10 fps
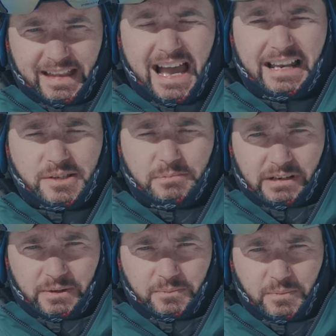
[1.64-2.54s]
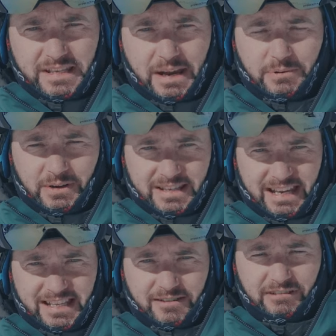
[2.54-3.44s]
At Ellis Brigham, we take product
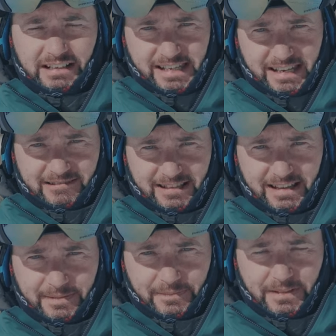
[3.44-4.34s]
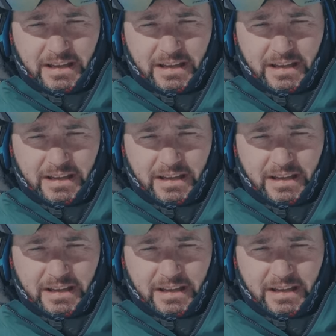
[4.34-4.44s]
testing really seriously.